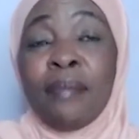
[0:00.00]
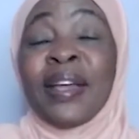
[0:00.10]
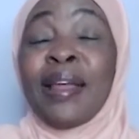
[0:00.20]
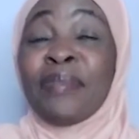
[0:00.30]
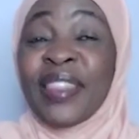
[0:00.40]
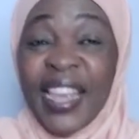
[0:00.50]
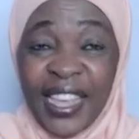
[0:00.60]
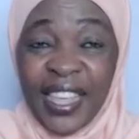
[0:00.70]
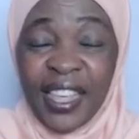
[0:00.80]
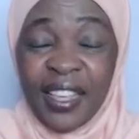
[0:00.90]
but I'm
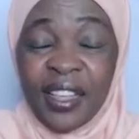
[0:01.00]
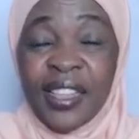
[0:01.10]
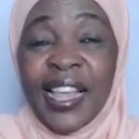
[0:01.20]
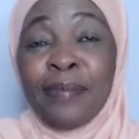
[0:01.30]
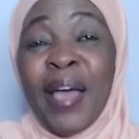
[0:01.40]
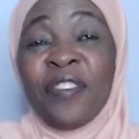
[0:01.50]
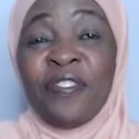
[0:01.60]
thinking that by